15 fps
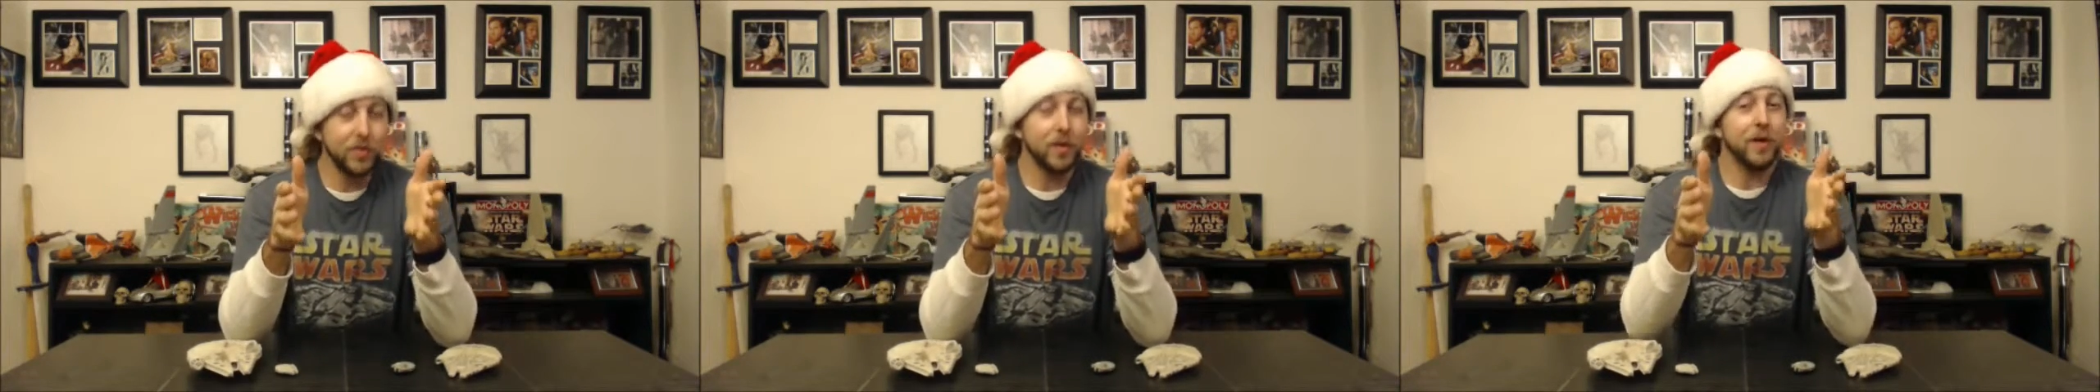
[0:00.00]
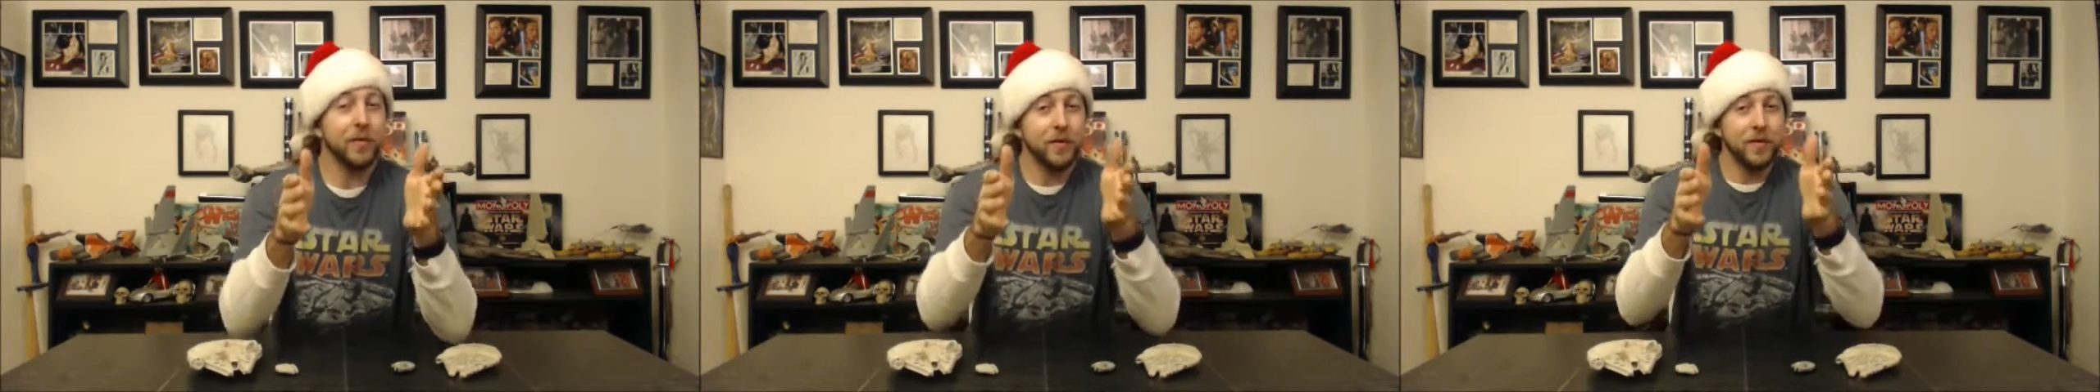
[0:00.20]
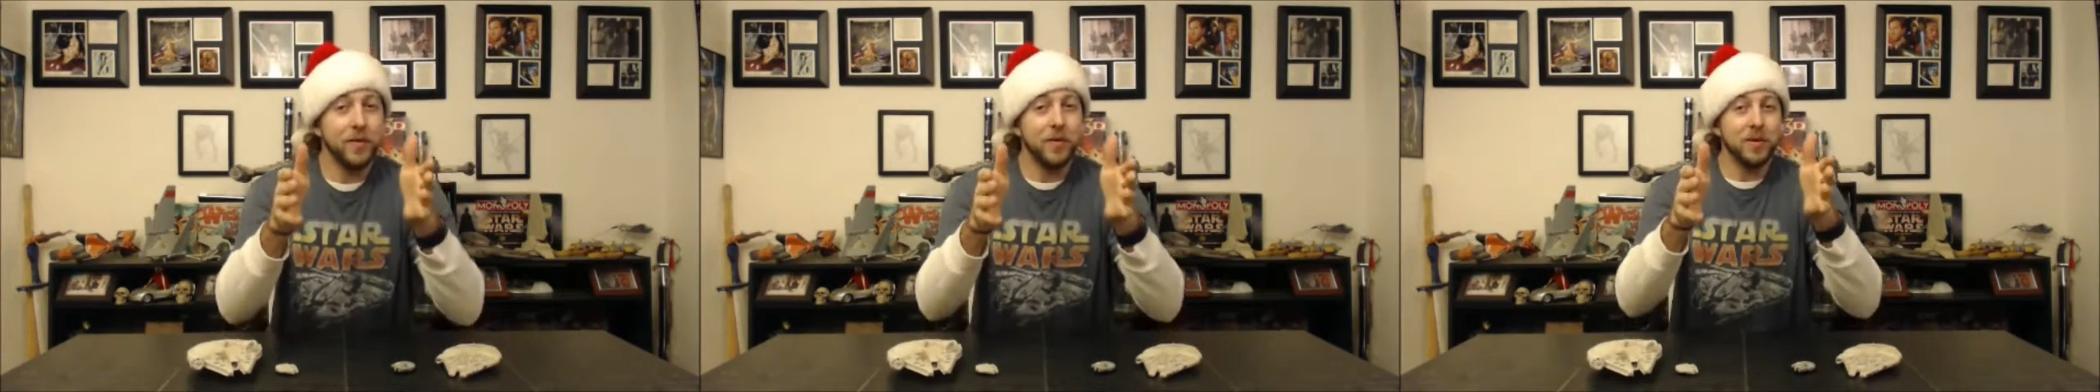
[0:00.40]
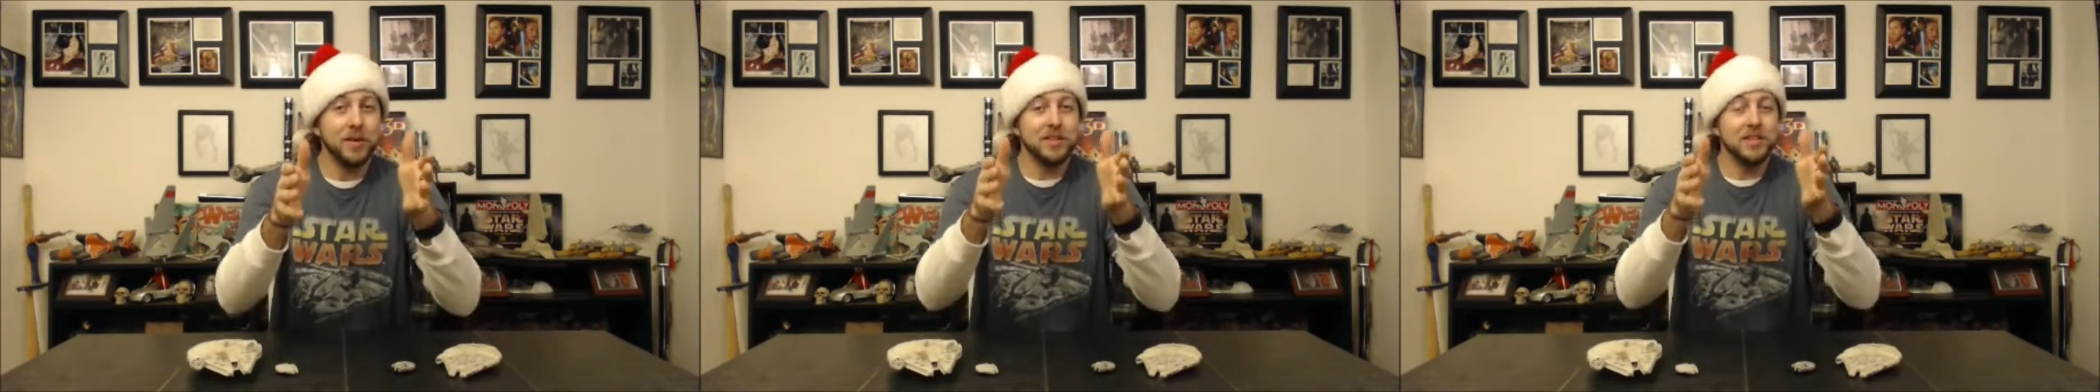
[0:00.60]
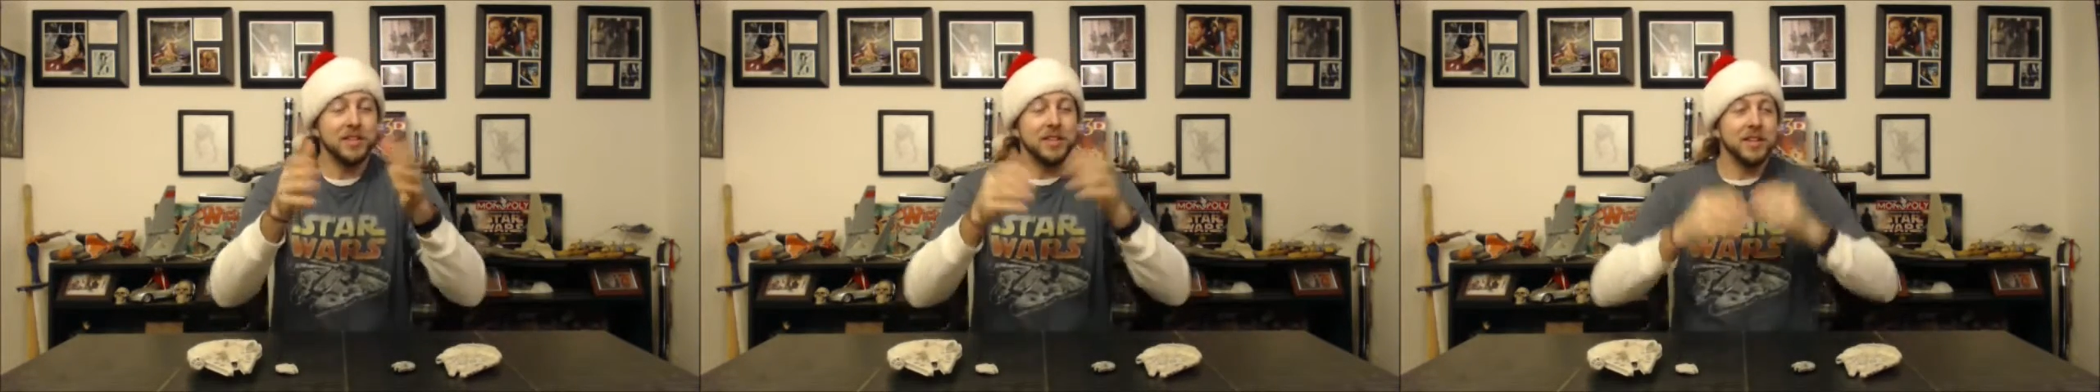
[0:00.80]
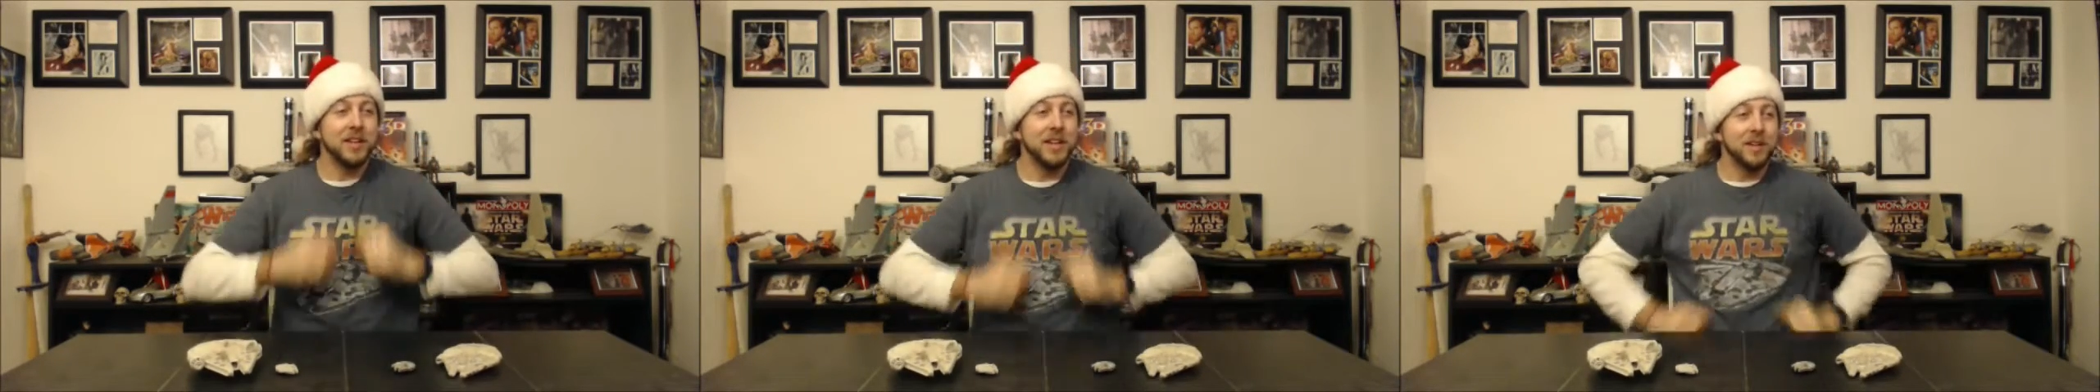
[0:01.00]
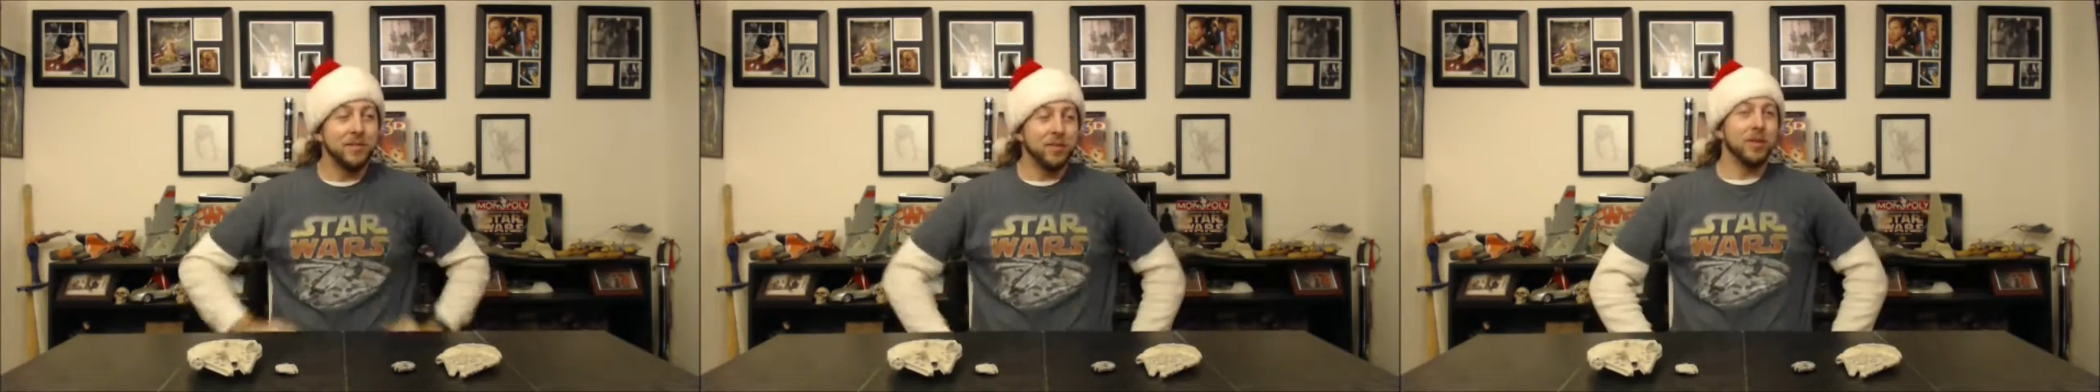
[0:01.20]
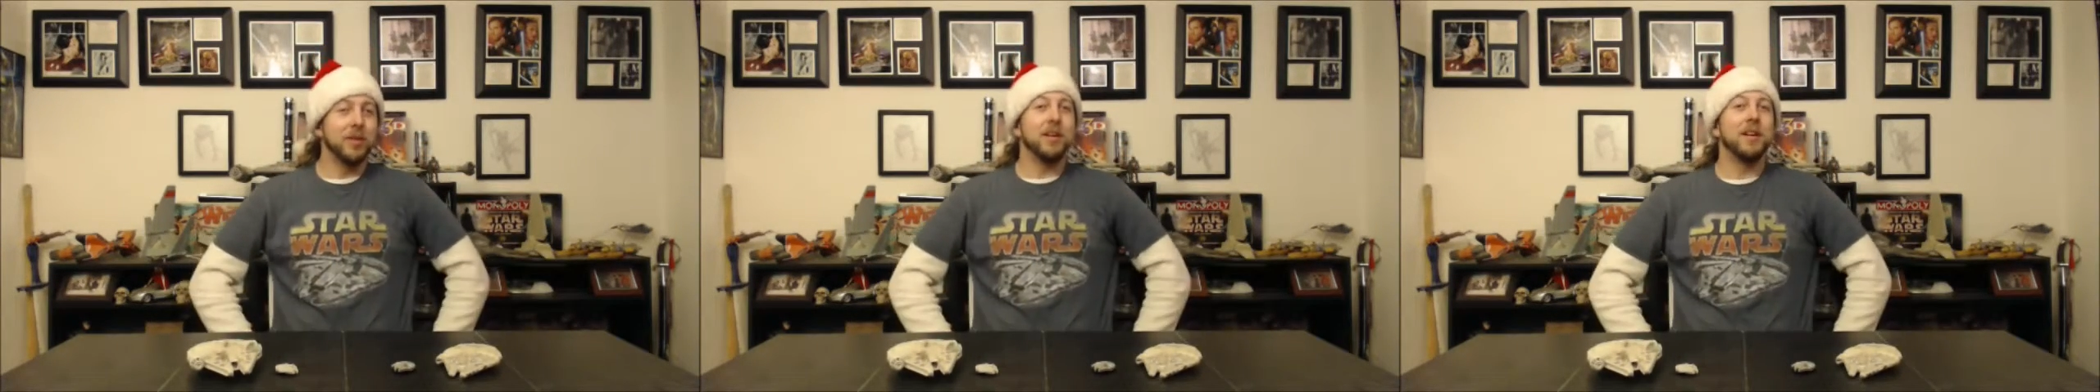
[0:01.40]
off if you don't want to see it
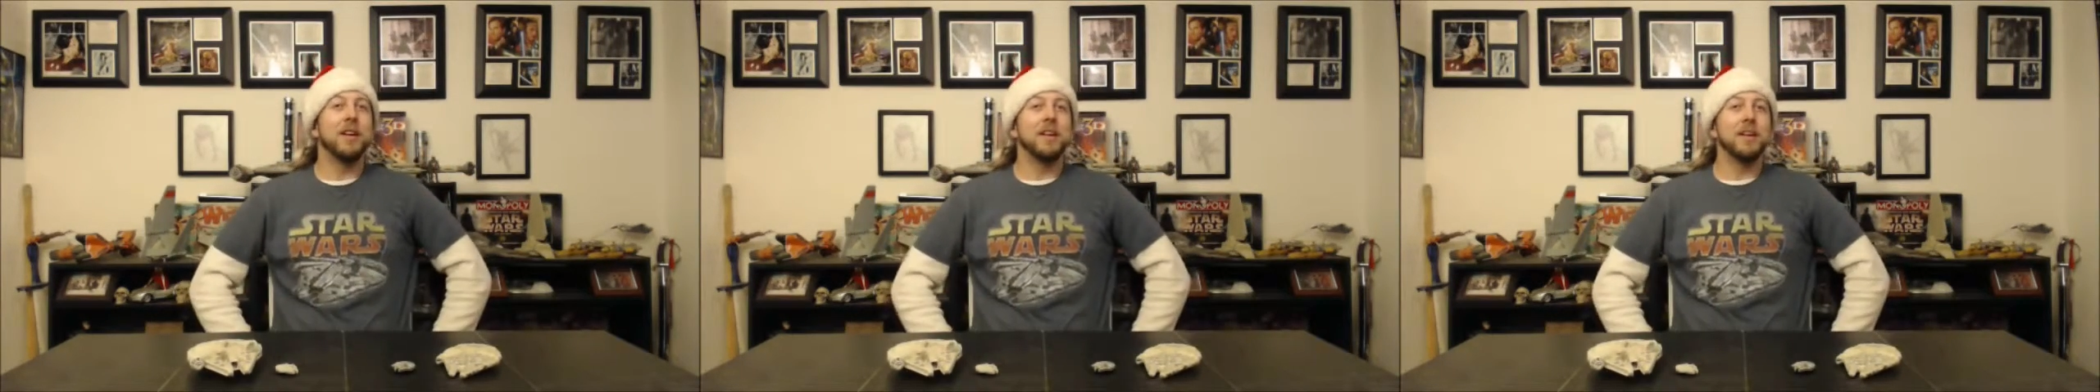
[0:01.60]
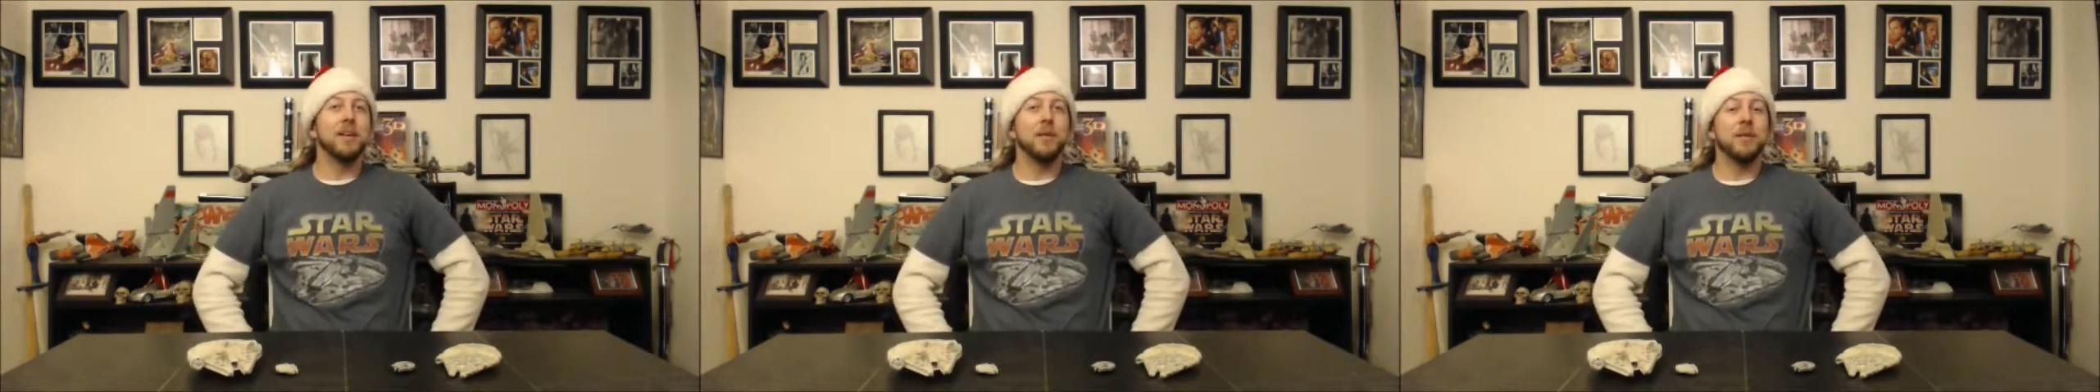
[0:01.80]
anymore, and you don't